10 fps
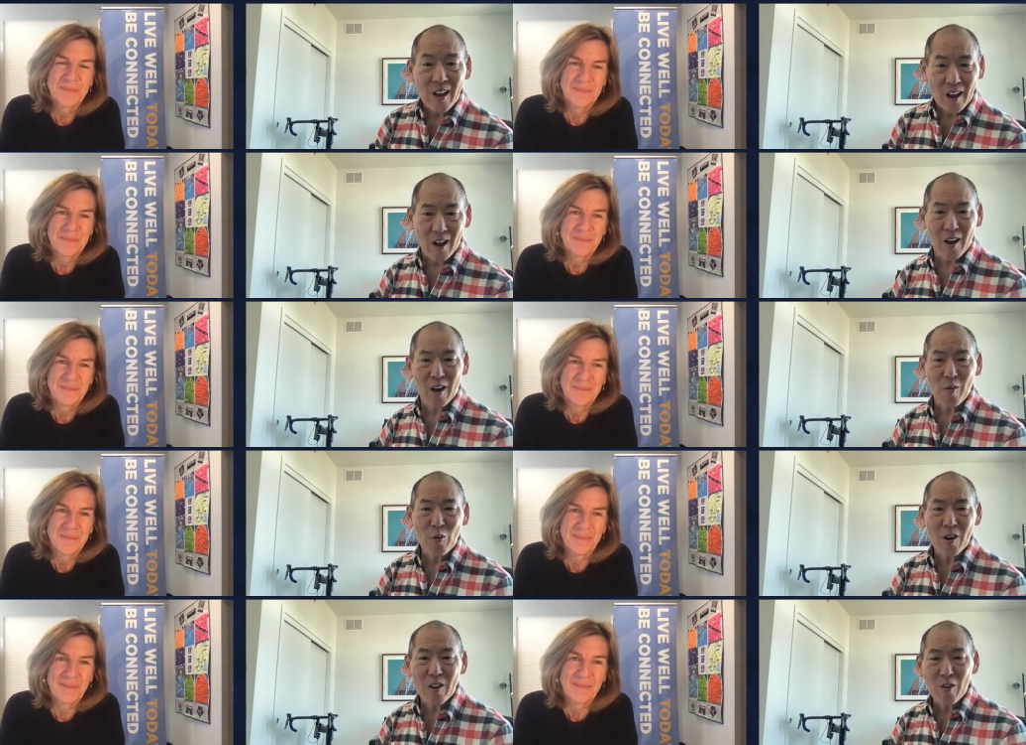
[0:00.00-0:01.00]
Speaker 1: I'm
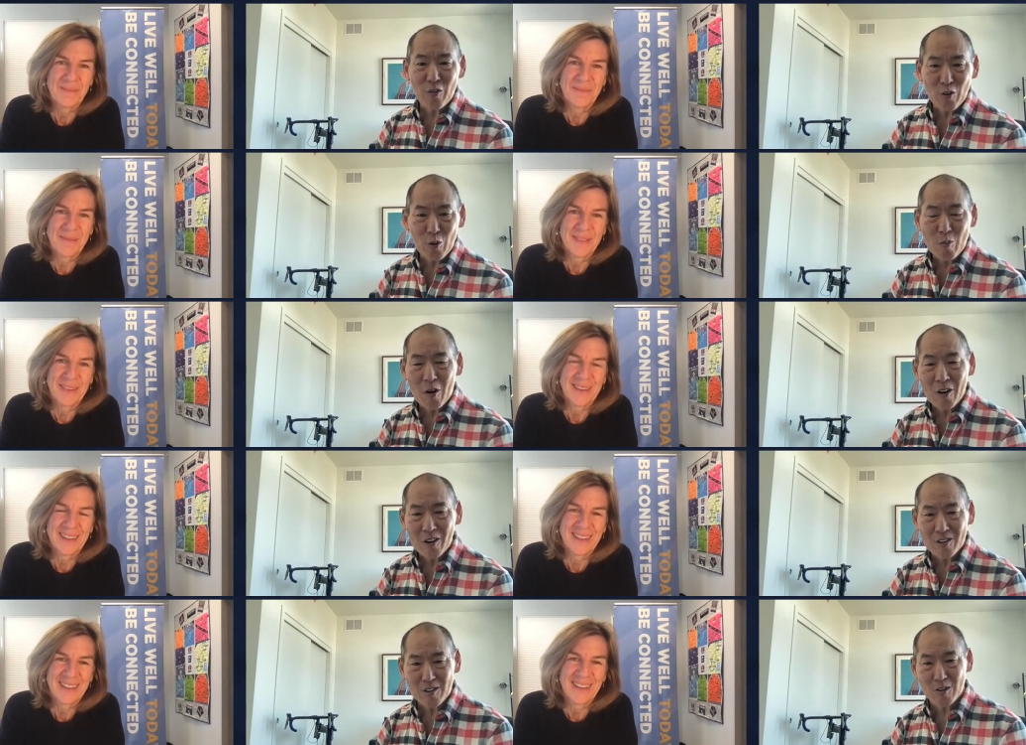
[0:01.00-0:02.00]
one of the few
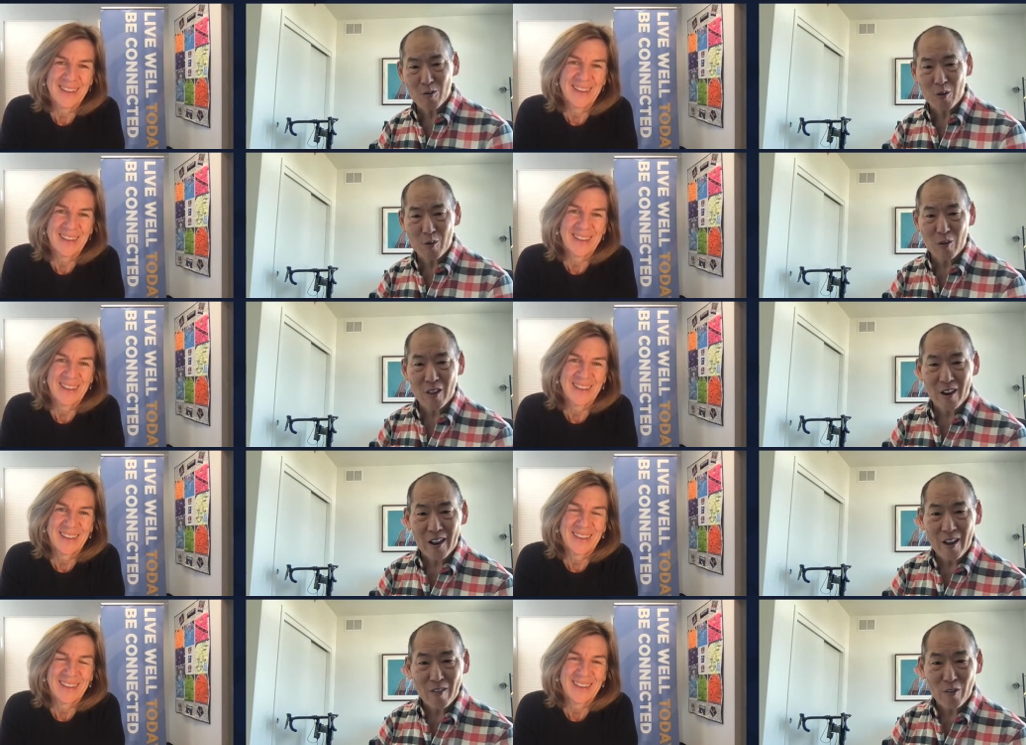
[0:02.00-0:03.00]
Parkinson's people that
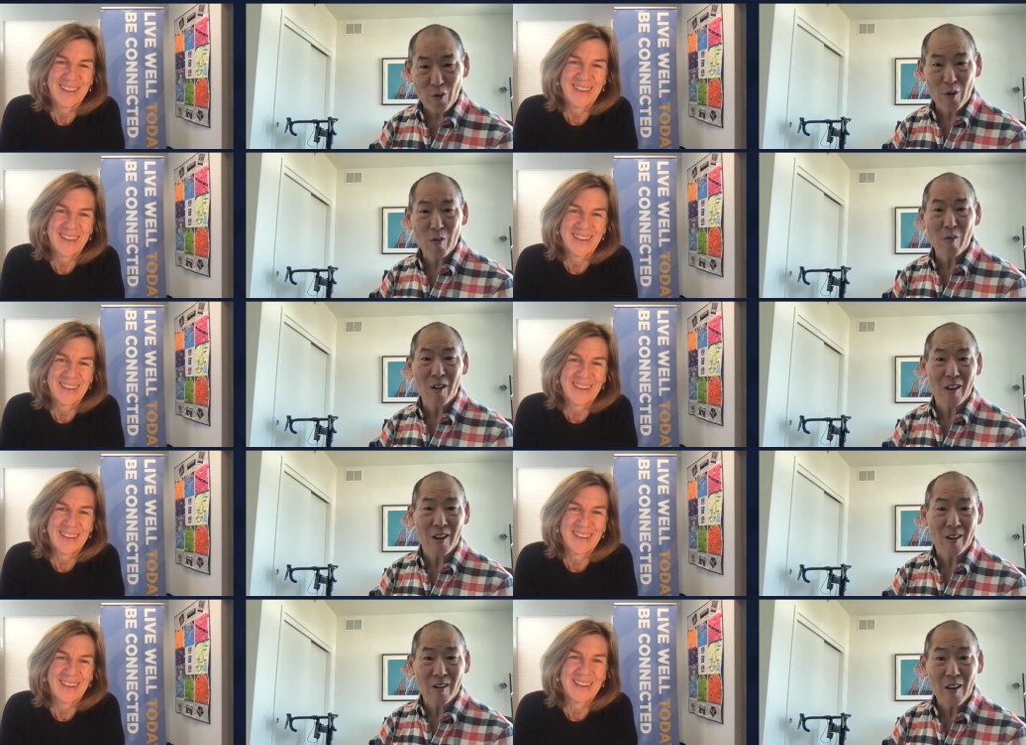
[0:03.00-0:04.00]
have 3
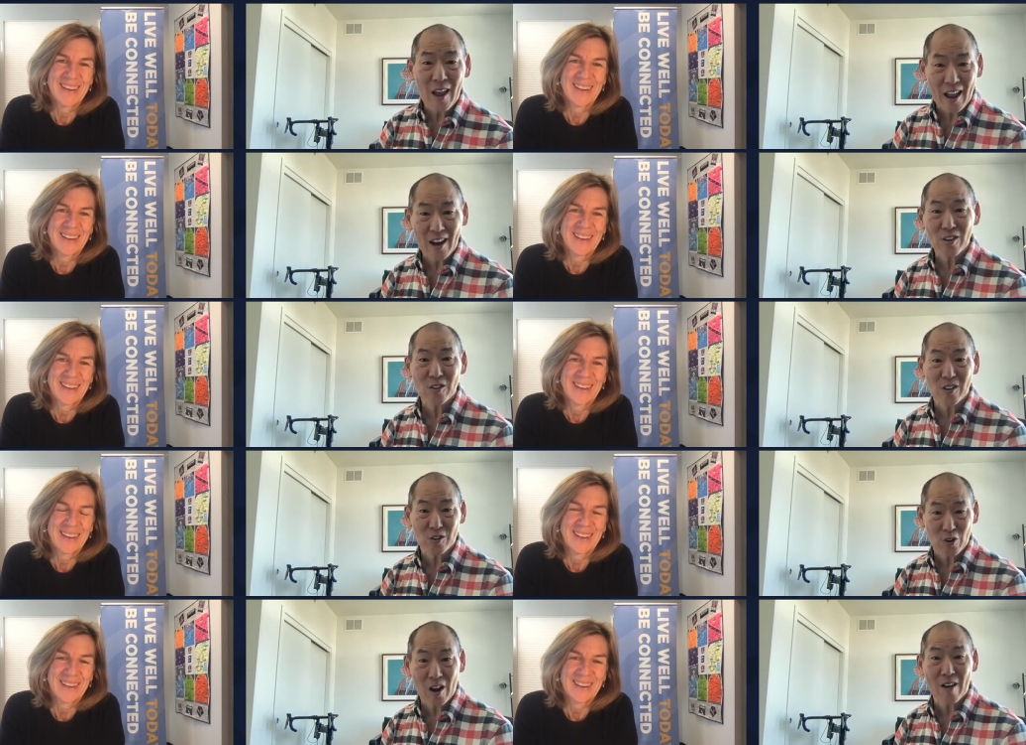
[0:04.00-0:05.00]
million actual
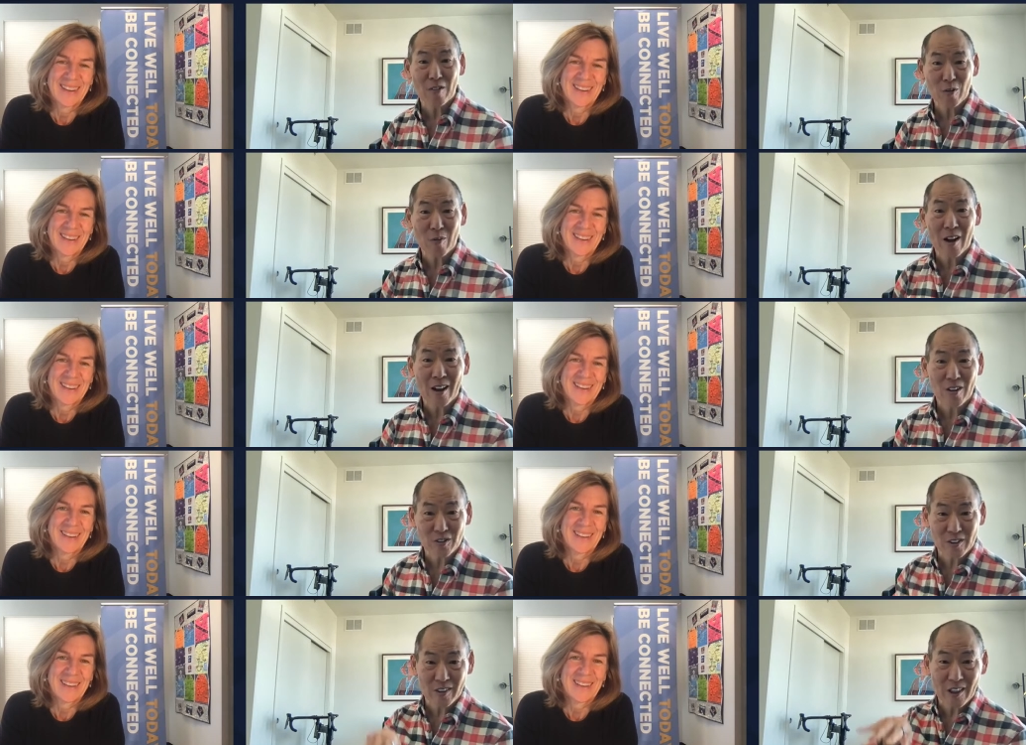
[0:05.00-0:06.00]
travel miles,
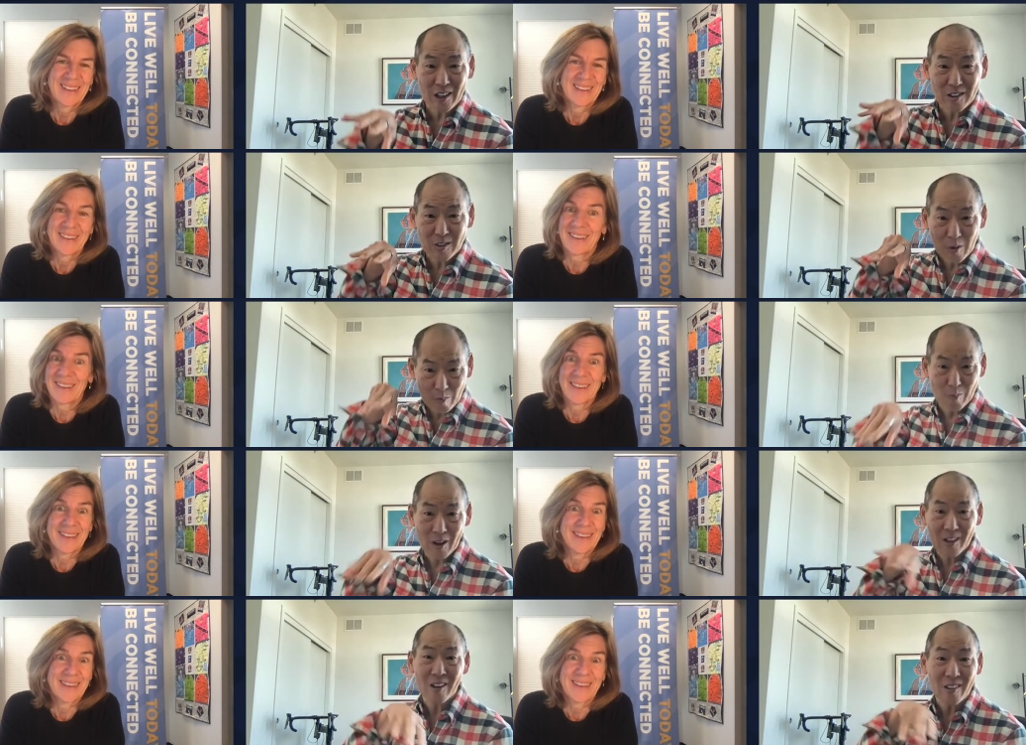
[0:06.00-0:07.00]
and that's but
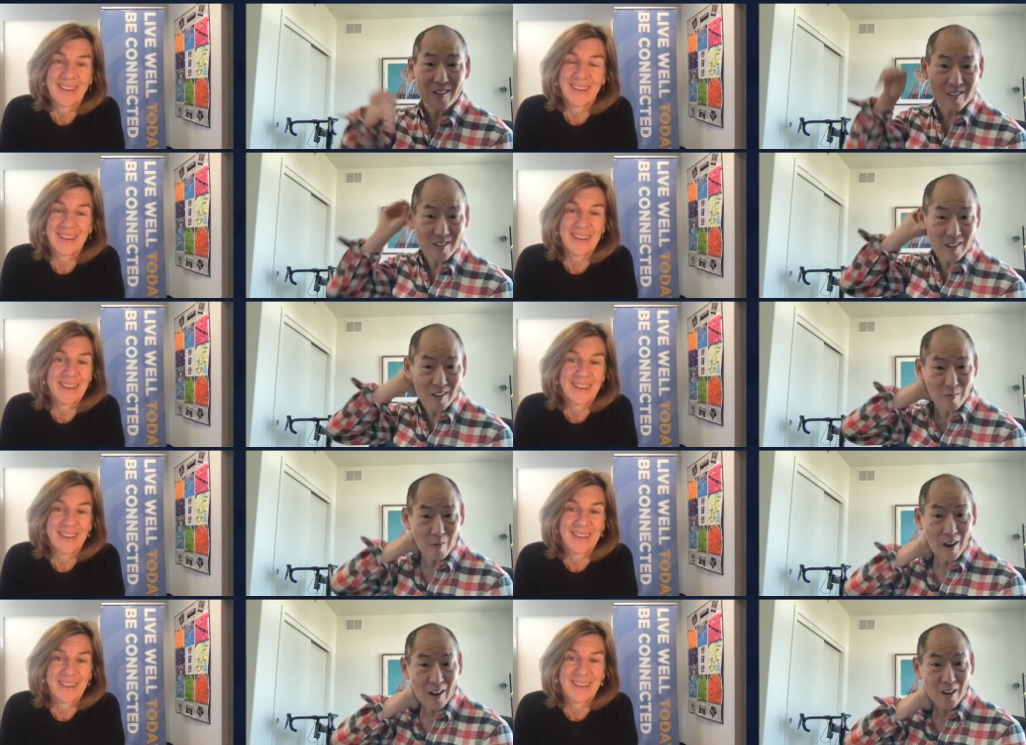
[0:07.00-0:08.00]
in the seat
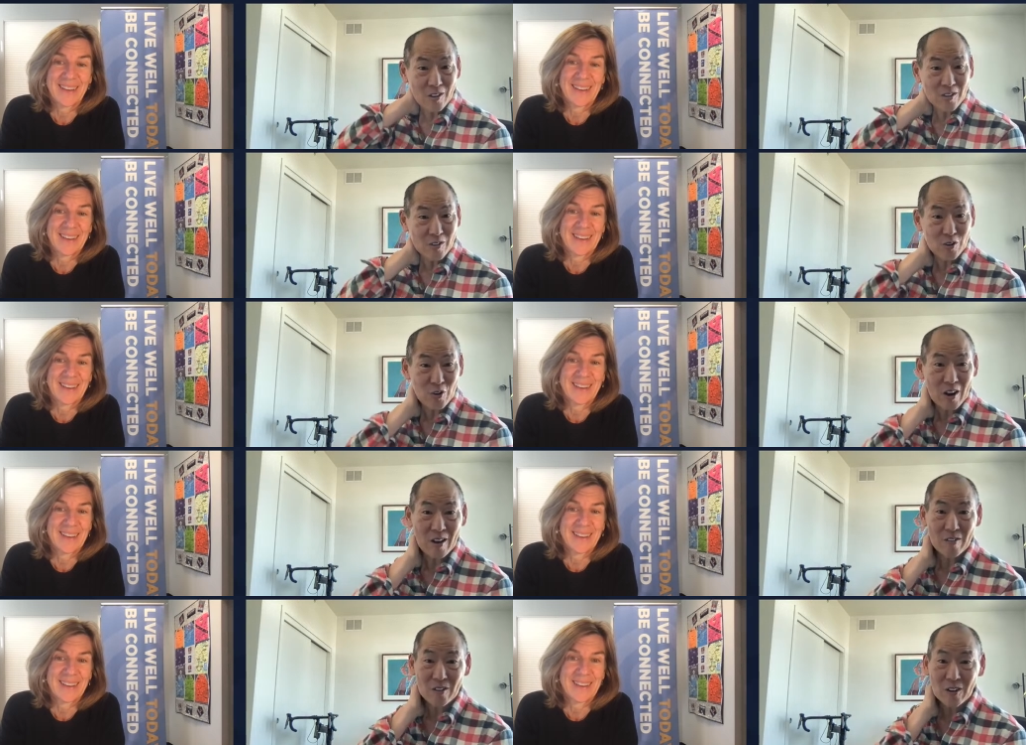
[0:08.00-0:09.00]
miles of
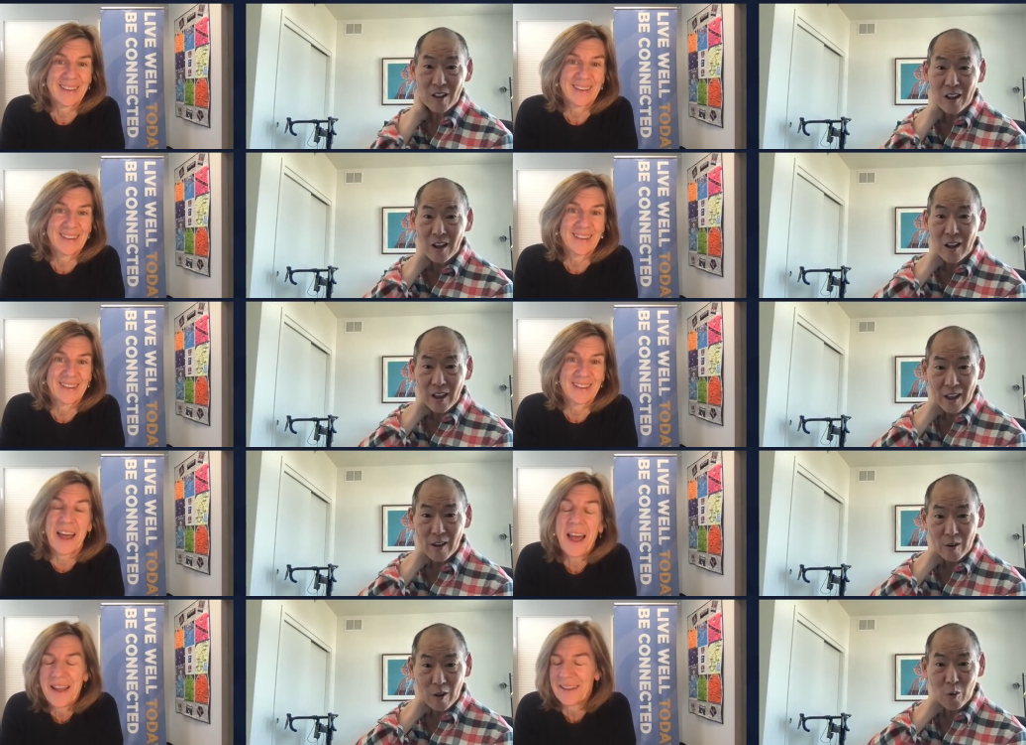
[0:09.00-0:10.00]
travel. And,
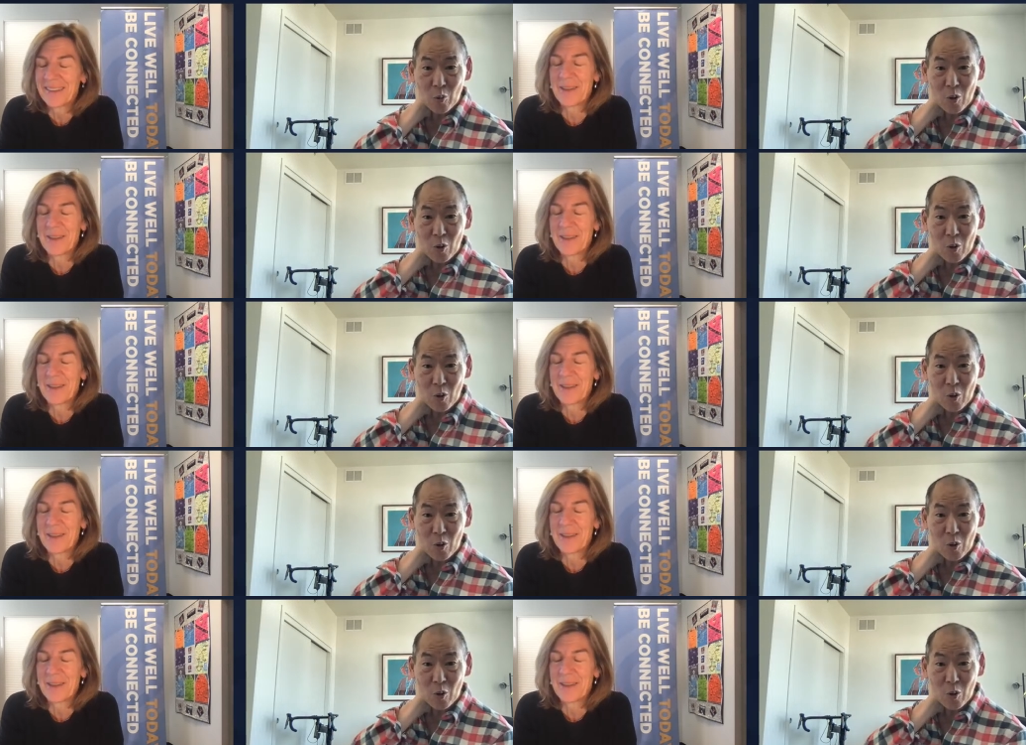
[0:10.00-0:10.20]
and